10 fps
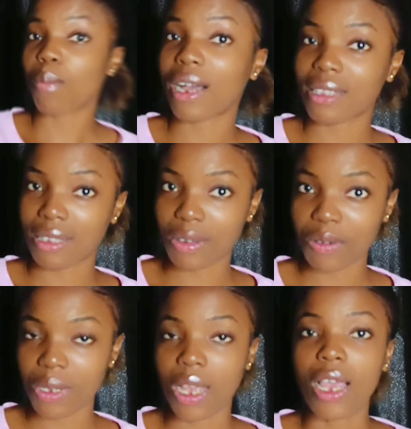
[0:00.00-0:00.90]
Number
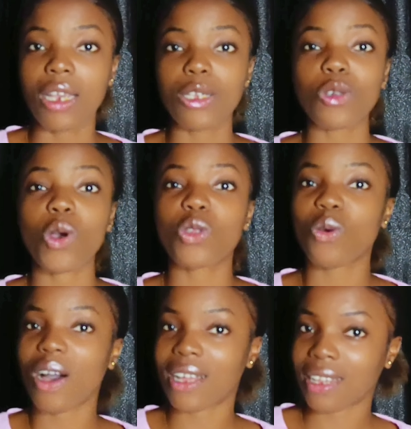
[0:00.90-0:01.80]
3, it
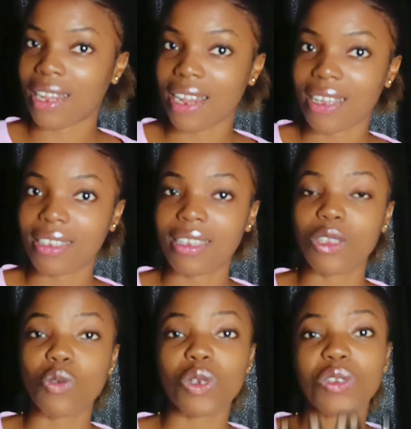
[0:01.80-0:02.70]
also
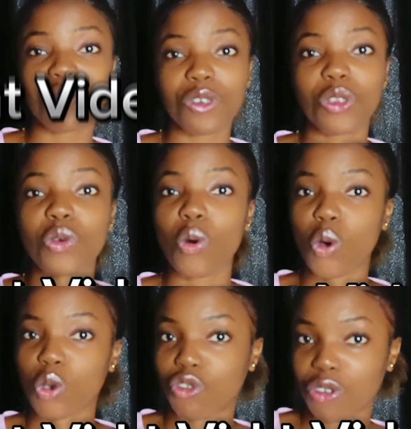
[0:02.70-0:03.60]
analyzes which video
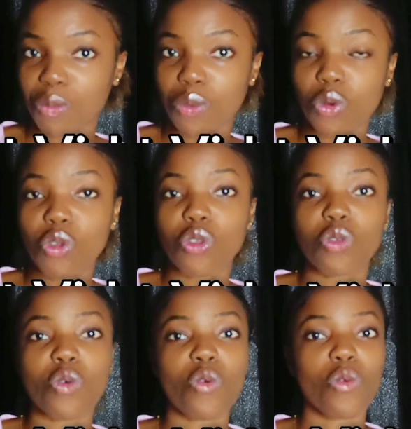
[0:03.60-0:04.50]
contributes
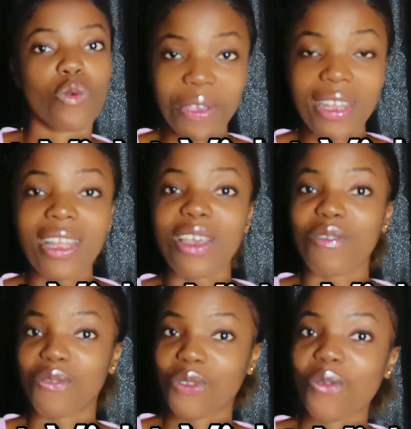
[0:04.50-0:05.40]
to keeping
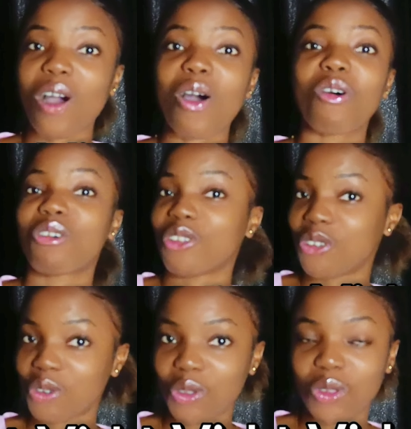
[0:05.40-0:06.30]
a viewer on
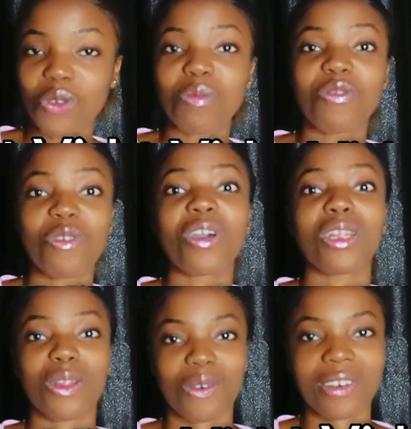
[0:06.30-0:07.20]
YouTube for
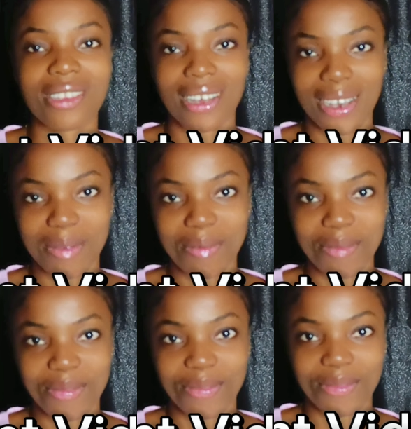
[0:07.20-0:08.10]
a long
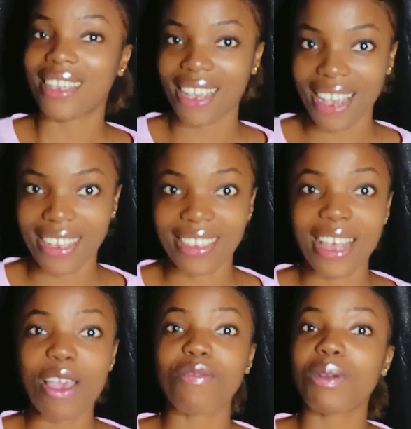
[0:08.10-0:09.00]
time. Yes,
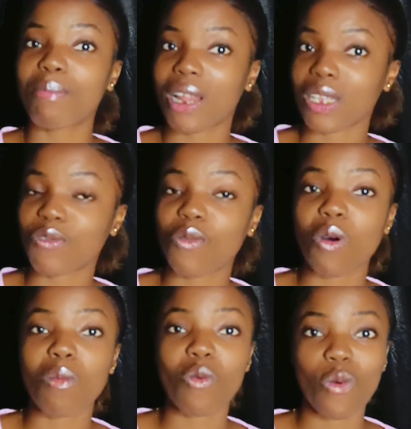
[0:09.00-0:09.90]
every
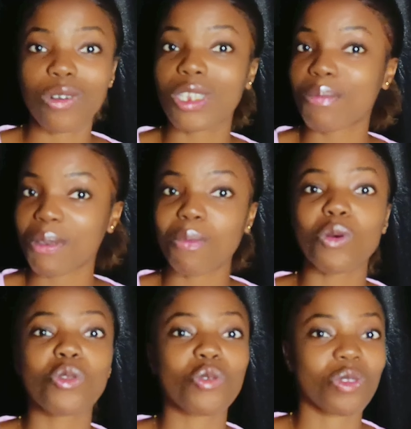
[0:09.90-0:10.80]
platform wants
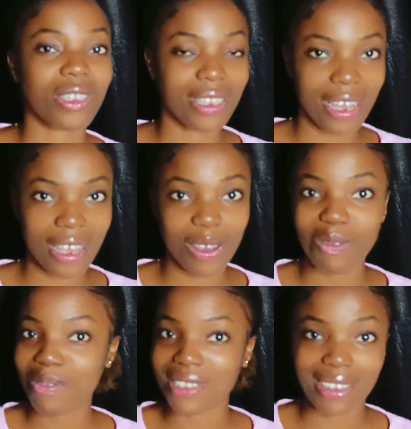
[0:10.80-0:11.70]
people to stay
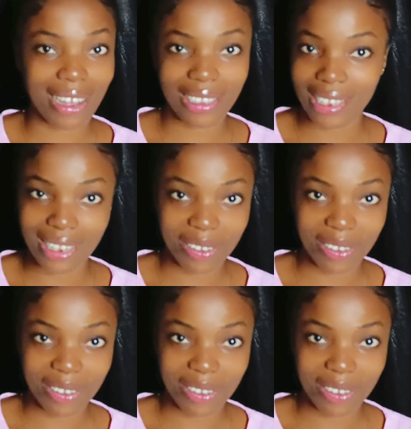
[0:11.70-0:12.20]
without